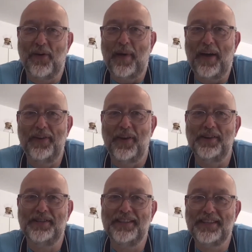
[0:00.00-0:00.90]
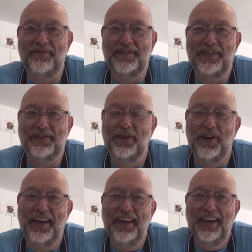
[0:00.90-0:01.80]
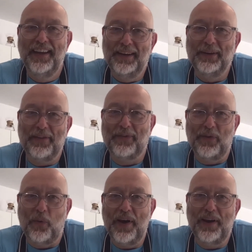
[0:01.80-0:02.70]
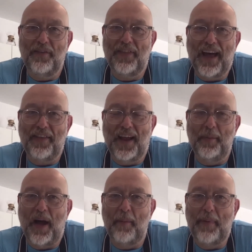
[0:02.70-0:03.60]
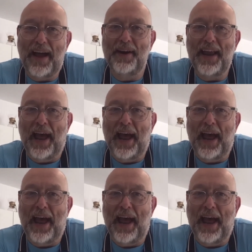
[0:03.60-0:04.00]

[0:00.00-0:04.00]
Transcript: here about the 1970s cook looking through the window of that thing. I mean, about